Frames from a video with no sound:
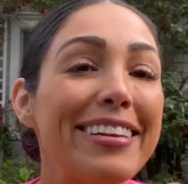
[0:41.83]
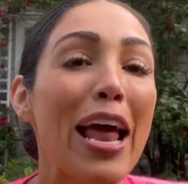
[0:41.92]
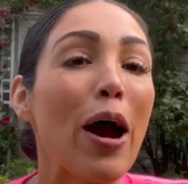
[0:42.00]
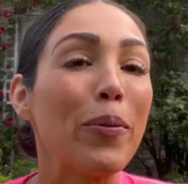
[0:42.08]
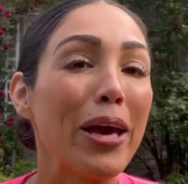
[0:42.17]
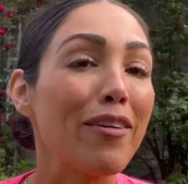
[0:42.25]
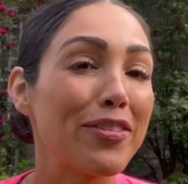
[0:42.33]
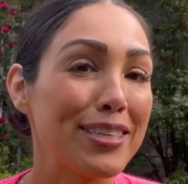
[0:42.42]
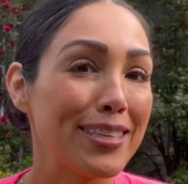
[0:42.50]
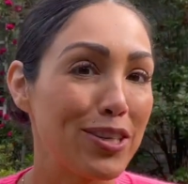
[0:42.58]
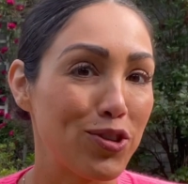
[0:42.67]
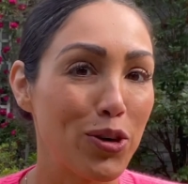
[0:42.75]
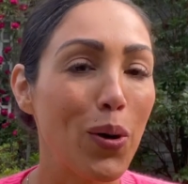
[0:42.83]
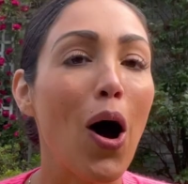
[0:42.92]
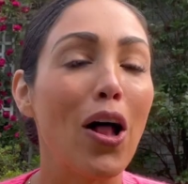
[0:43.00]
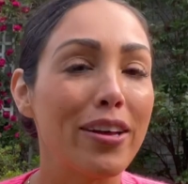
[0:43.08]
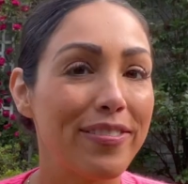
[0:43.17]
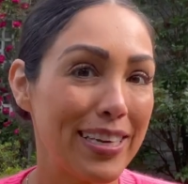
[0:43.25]
Now, we obviously drew
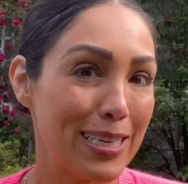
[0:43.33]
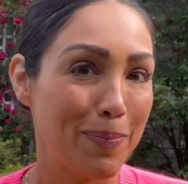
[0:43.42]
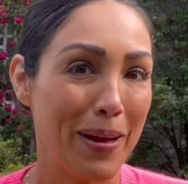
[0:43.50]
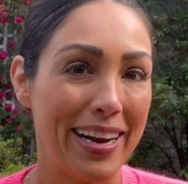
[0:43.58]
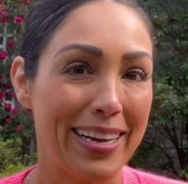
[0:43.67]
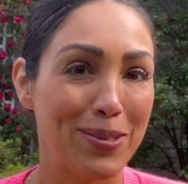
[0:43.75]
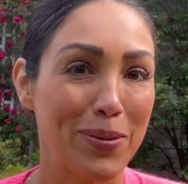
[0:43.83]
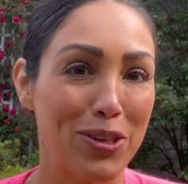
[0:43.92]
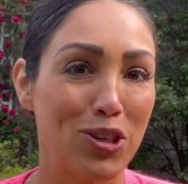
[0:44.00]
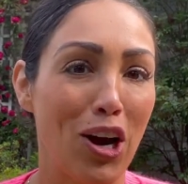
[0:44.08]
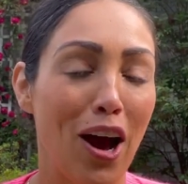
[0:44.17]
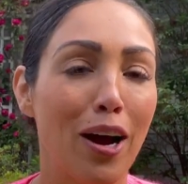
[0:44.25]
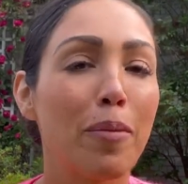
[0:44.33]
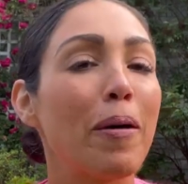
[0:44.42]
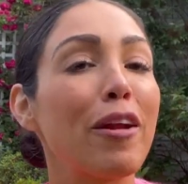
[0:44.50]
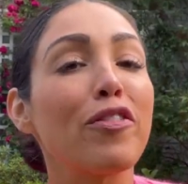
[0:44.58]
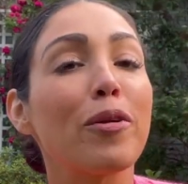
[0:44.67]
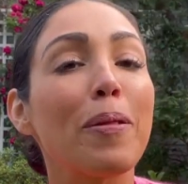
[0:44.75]
all of these planets with chalk, but
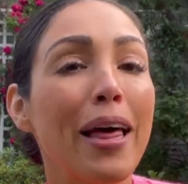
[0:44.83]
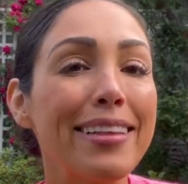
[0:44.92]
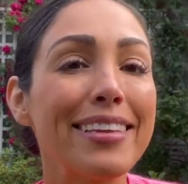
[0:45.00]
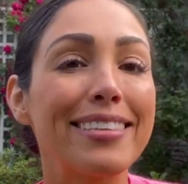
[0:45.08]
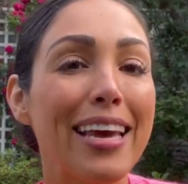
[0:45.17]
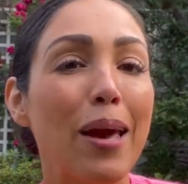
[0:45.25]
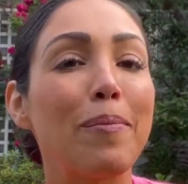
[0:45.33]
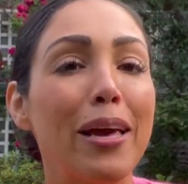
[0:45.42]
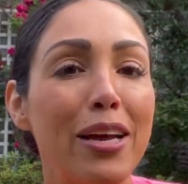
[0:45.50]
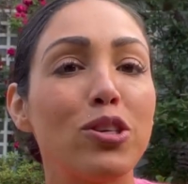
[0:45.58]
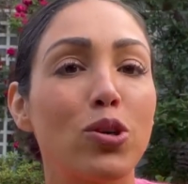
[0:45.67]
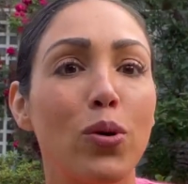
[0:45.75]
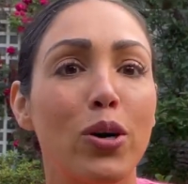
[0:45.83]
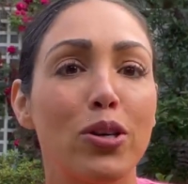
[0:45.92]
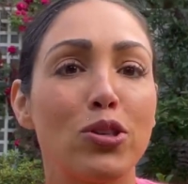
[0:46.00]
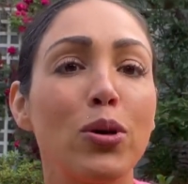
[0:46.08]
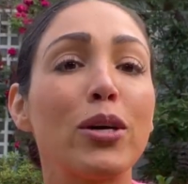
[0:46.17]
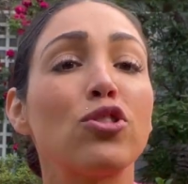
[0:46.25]
if you're playing this game
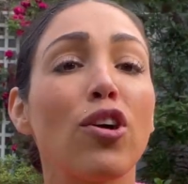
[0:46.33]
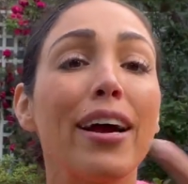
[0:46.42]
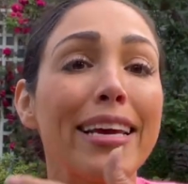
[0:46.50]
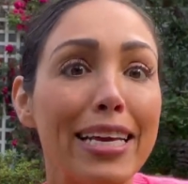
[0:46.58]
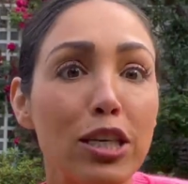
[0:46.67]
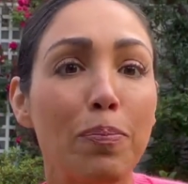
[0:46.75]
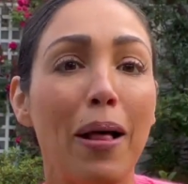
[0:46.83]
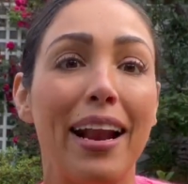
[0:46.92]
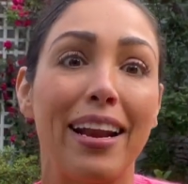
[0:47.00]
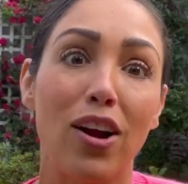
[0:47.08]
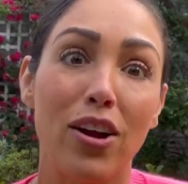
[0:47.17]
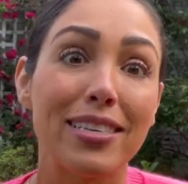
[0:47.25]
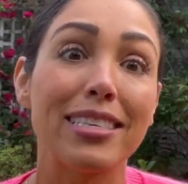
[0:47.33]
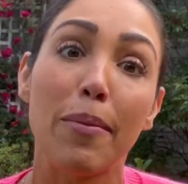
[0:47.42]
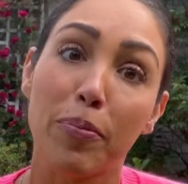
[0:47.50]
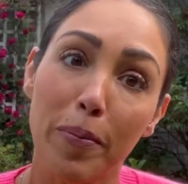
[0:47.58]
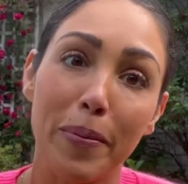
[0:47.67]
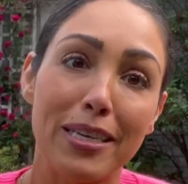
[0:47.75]
indoors, you can draw each planet on a
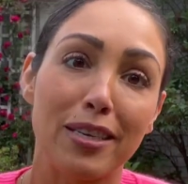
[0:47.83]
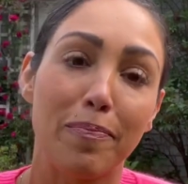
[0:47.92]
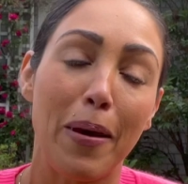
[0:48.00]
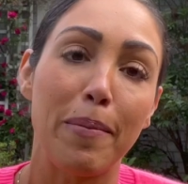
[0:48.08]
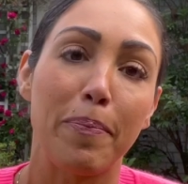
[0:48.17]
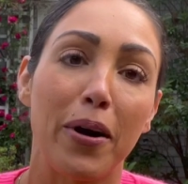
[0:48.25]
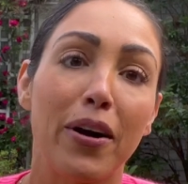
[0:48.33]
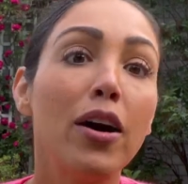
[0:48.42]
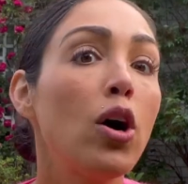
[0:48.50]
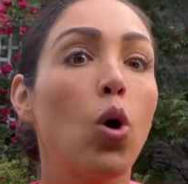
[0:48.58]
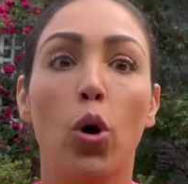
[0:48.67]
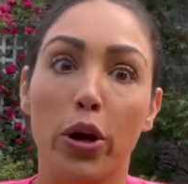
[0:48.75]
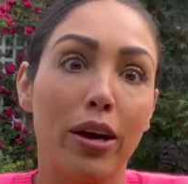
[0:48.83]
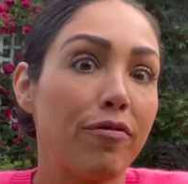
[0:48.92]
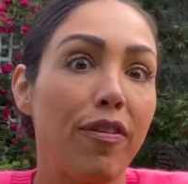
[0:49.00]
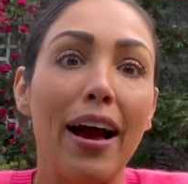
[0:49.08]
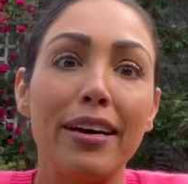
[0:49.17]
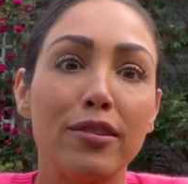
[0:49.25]
separate piece of paper, or you can
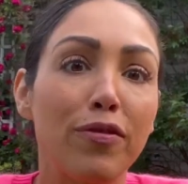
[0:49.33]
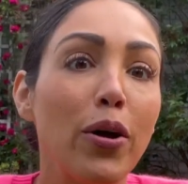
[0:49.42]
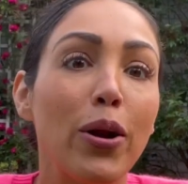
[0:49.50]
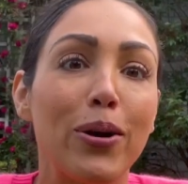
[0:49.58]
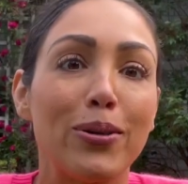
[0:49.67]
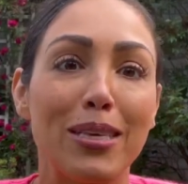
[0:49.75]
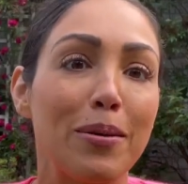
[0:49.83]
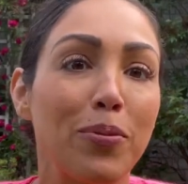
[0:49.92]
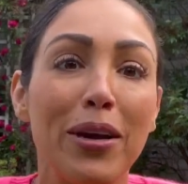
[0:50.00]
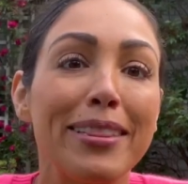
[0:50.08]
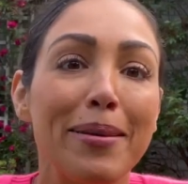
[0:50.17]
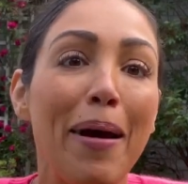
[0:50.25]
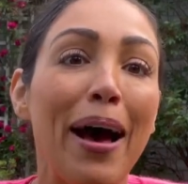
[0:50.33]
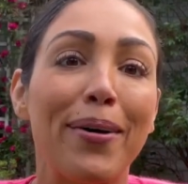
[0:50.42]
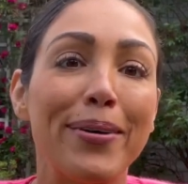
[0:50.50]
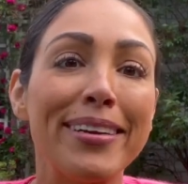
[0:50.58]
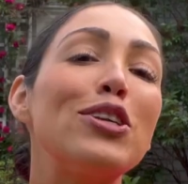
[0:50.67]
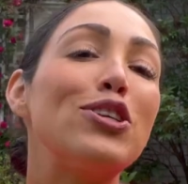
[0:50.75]
find photos and print them out.
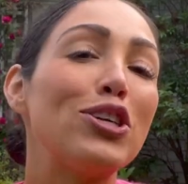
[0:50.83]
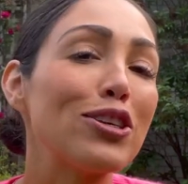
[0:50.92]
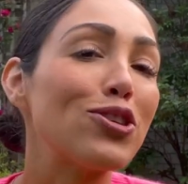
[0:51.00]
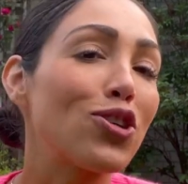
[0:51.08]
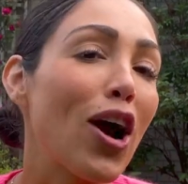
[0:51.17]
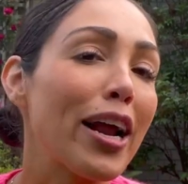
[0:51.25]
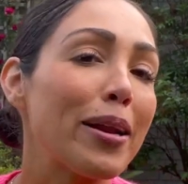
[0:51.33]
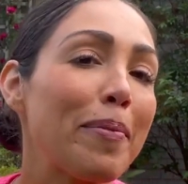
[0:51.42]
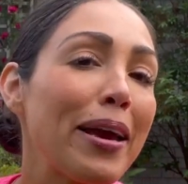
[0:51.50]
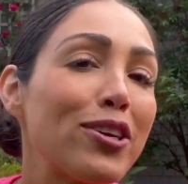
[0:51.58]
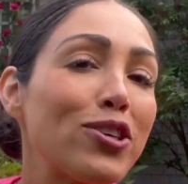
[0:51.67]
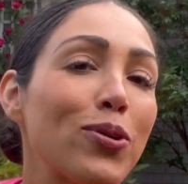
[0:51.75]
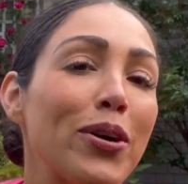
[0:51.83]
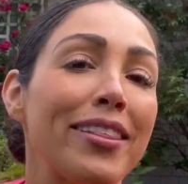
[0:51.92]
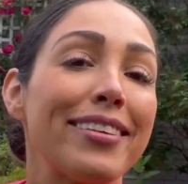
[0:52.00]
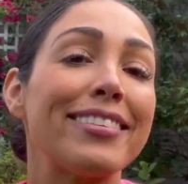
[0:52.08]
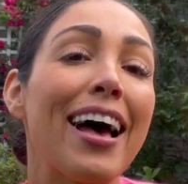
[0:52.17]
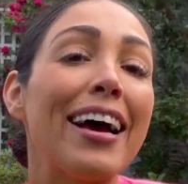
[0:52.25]
Just try to make sure the
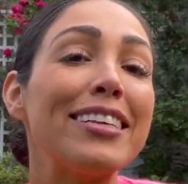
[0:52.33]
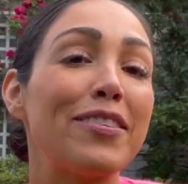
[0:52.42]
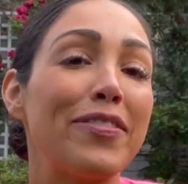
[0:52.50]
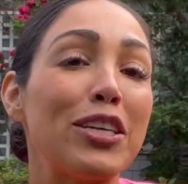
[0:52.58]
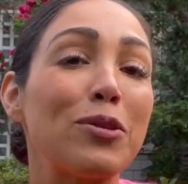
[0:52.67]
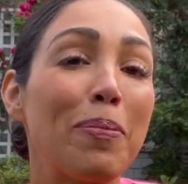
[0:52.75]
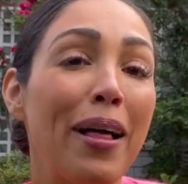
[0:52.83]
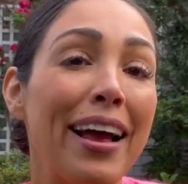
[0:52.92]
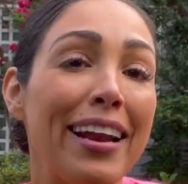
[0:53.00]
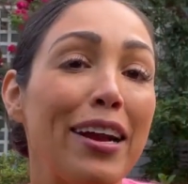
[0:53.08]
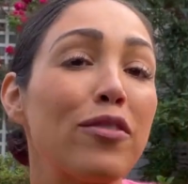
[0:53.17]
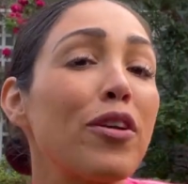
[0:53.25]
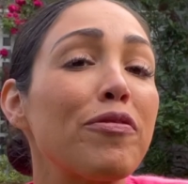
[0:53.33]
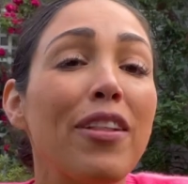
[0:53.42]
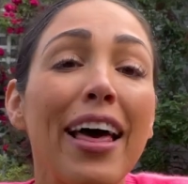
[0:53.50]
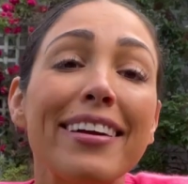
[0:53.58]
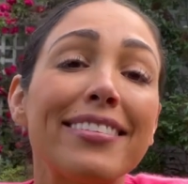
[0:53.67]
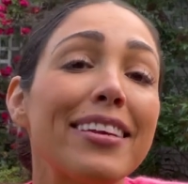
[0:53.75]
size of each planet
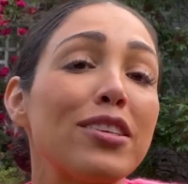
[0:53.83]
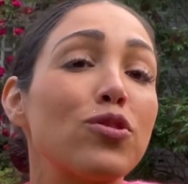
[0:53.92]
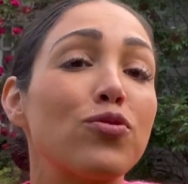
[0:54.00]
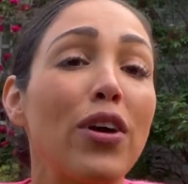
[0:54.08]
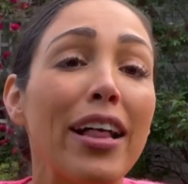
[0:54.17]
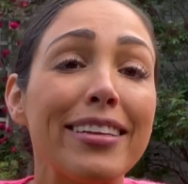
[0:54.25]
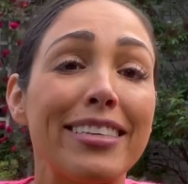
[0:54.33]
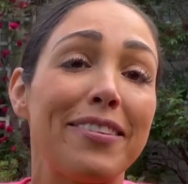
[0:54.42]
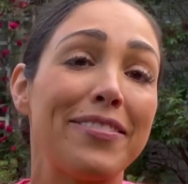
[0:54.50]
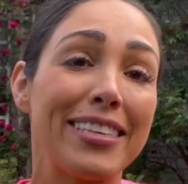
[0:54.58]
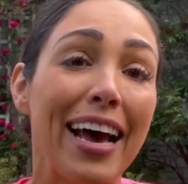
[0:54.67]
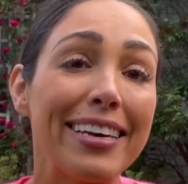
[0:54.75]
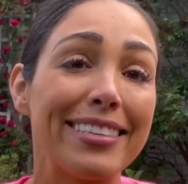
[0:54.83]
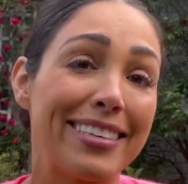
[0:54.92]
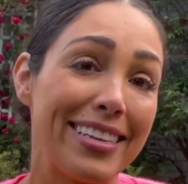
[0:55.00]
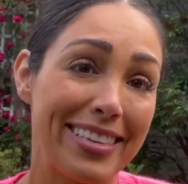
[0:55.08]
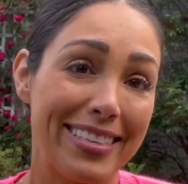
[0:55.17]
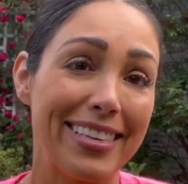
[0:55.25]
reflects its relative size to
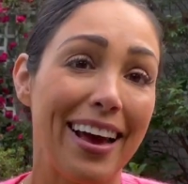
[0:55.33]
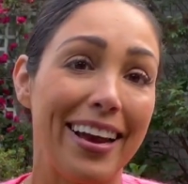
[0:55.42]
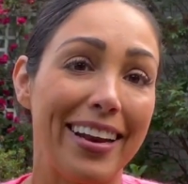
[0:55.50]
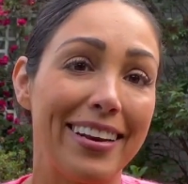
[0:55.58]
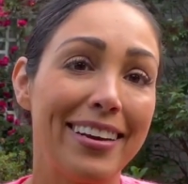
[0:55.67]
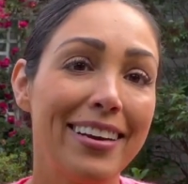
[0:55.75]
the sun,